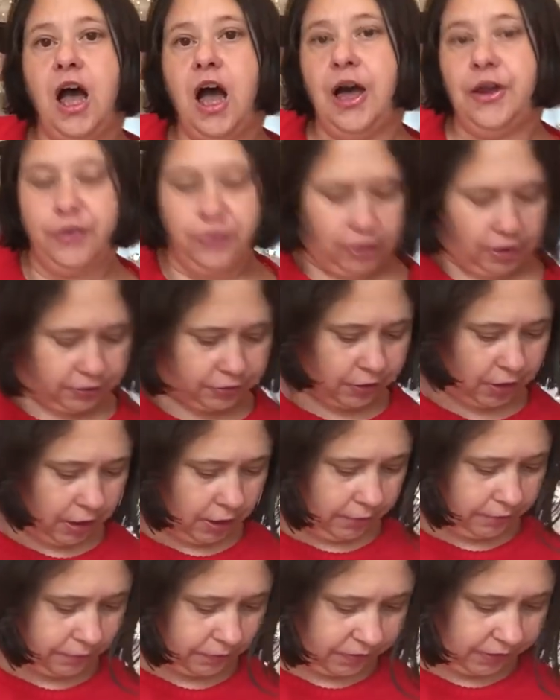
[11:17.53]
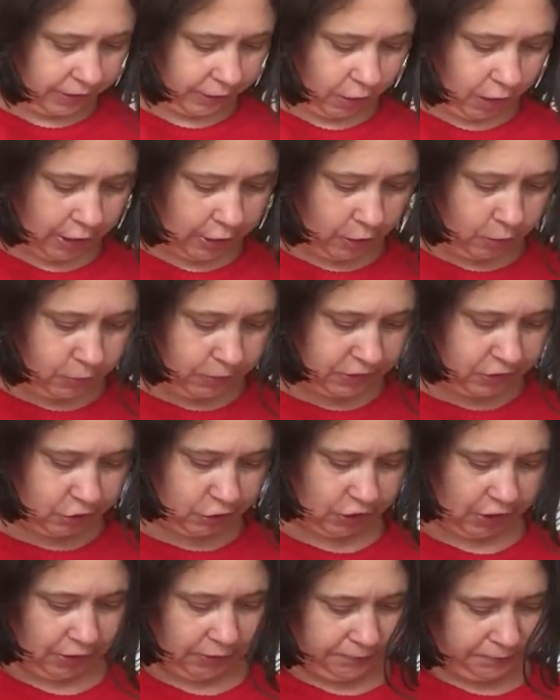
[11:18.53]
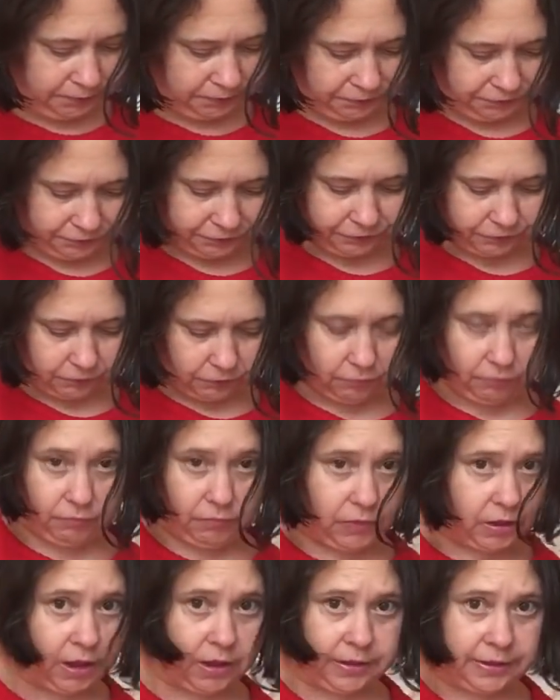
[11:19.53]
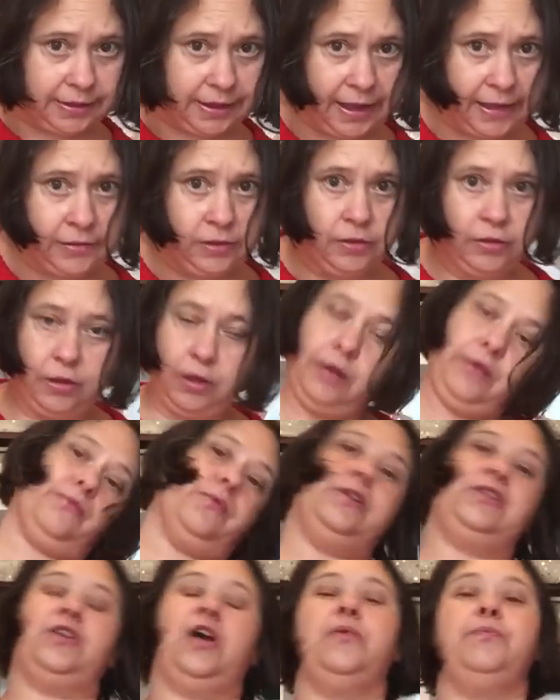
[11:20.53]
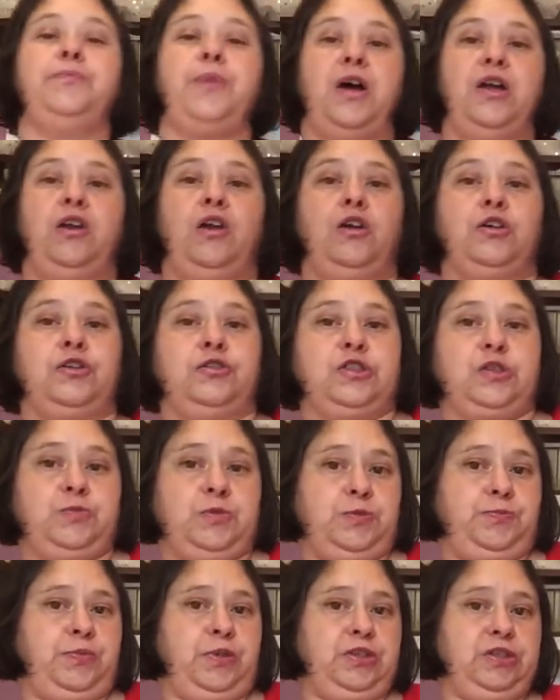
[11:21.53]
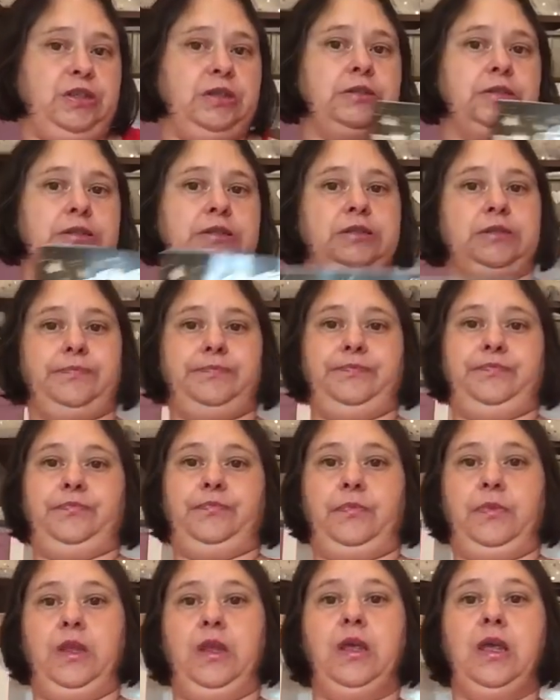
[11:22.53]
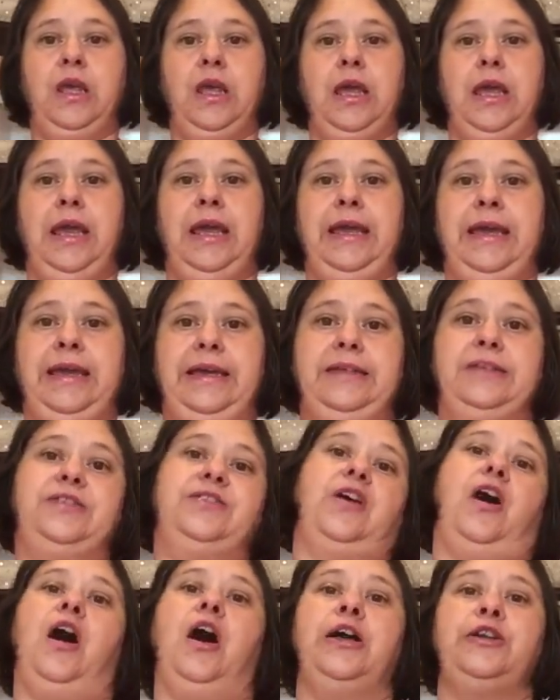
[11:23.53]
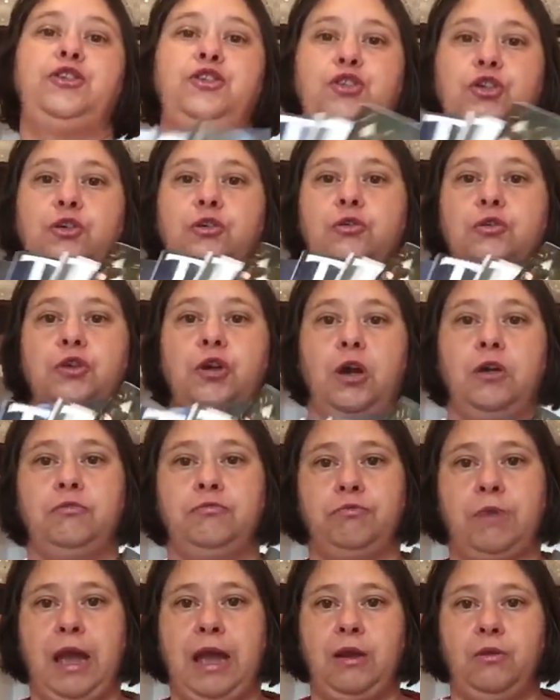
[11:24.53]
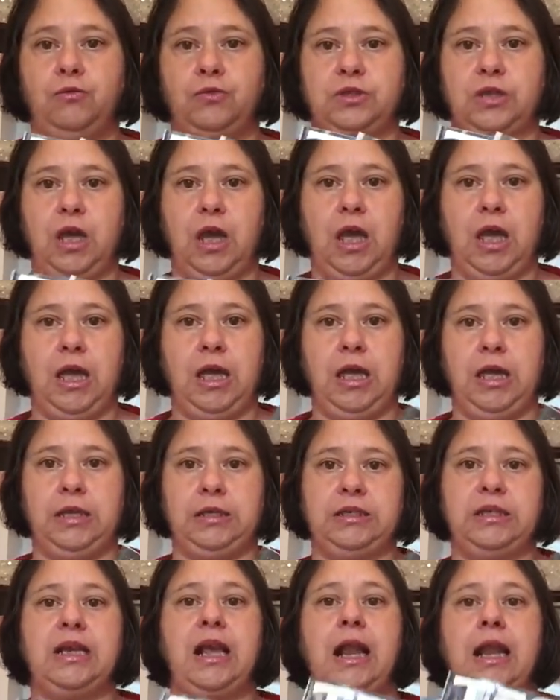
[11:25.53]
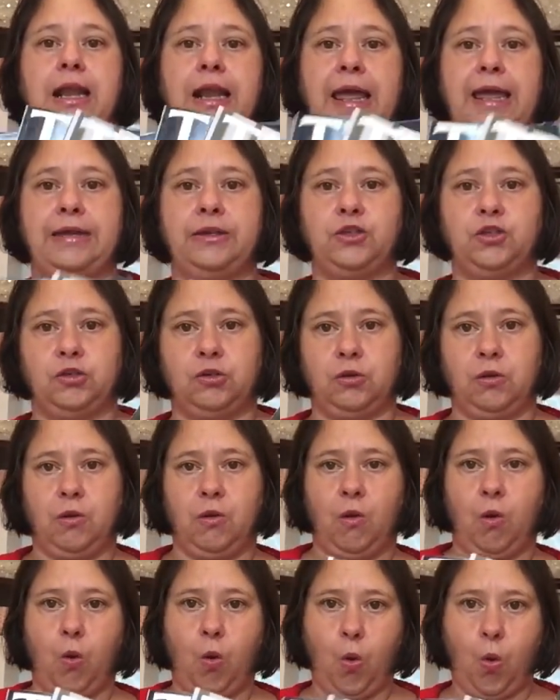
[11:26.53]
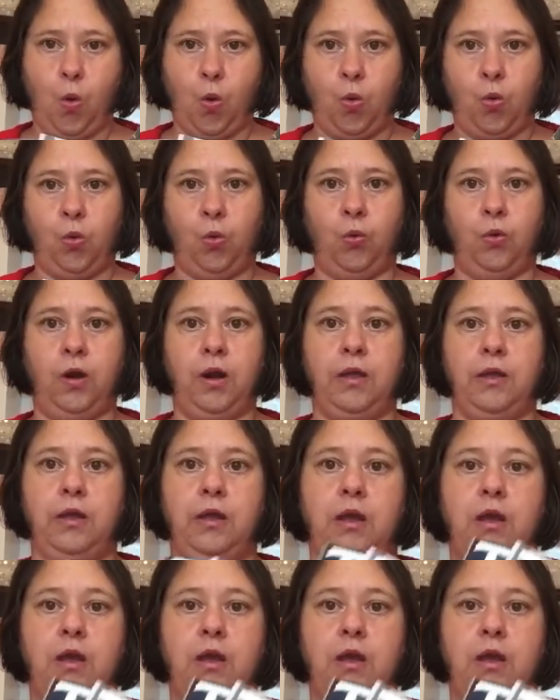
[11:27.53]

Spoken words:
Another thing I always do, again, we don't buy a lot of Christmas presents, is I do go round and collect all